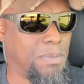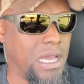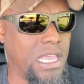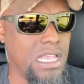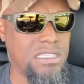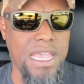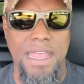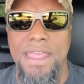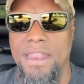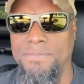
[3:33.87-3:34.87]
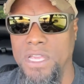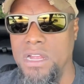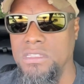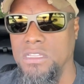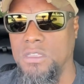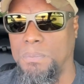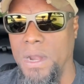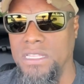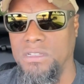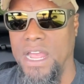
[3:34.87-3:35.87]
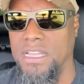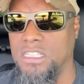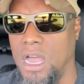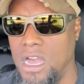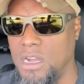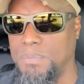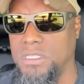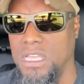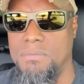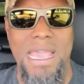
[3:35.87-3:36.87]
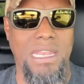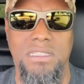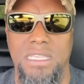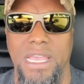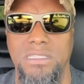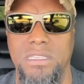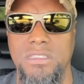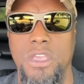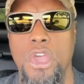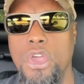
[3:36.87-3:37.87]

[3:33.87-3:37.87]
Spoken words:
but he said that if there is a suppressor that is 100% made in Texas,